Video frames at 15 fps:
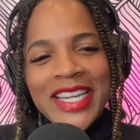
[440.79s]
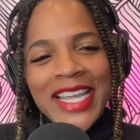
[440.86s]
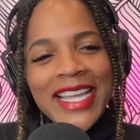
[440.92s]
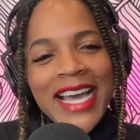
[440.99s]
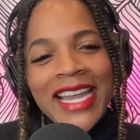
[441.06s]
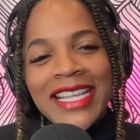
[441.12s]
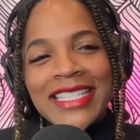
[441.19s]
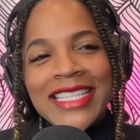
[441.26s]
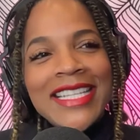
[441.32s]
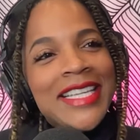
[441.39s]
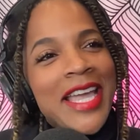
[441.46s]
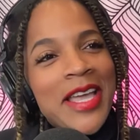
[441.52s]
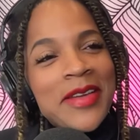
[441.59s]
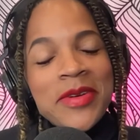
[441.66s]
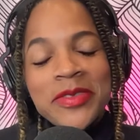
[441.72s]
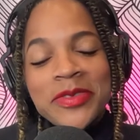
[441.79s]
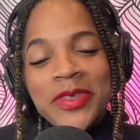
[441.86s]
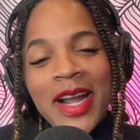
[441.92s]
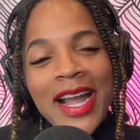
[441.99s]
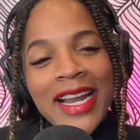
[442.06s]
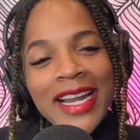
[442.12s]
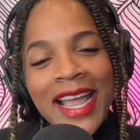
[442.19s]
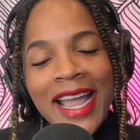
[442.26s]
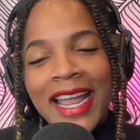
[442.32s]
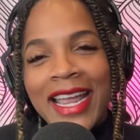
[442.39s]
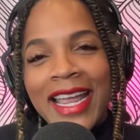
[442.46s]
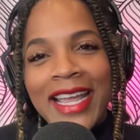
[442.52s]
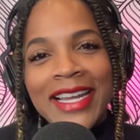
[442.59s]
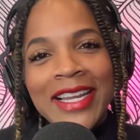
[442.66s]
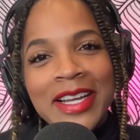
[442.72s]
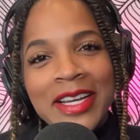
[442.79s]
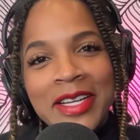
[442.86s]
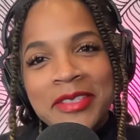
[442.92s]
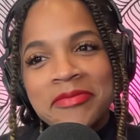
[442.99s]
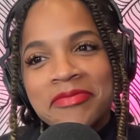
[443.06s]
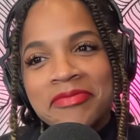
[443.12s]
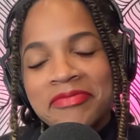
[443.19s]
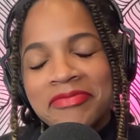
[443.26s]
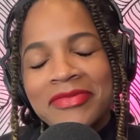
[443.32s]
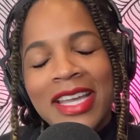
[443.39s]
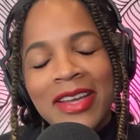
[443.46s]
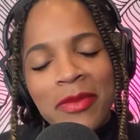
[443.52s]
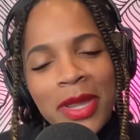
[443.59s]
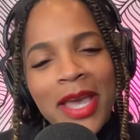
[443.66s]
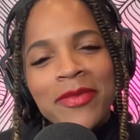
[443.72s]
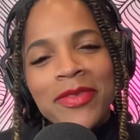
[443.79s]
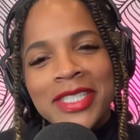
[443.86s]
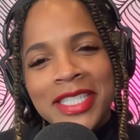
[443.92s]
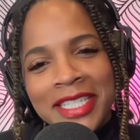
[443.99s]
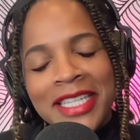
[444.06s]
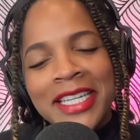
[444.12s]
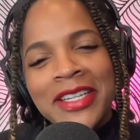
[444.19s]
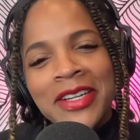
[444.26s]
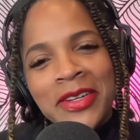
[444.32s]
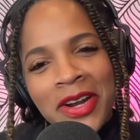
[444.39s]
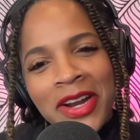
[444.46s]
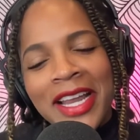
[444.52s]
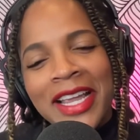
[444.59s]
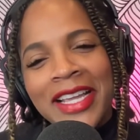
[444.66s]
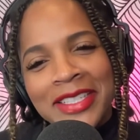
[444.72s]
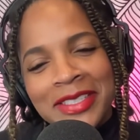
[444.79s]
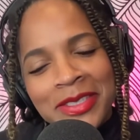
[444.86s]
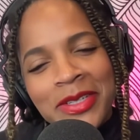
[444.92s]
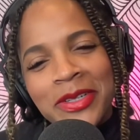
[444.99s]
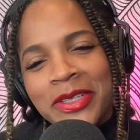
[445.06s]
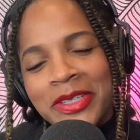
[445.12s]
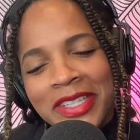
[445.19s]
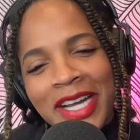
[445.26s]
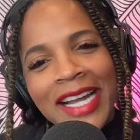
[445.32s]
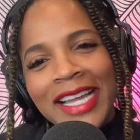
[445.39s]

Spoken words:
he got into the game on Friday and we have a DN on our hands, girl. I